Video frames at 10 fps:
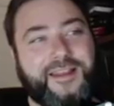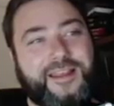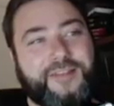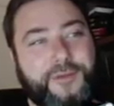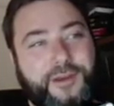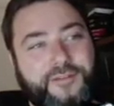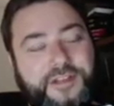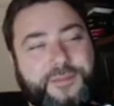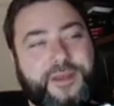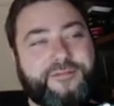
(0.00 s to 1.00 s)
If you have any
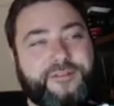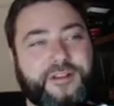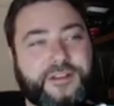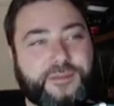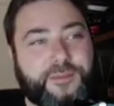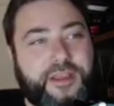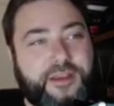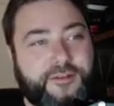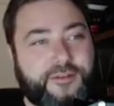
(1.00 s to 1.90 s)
spare funds, please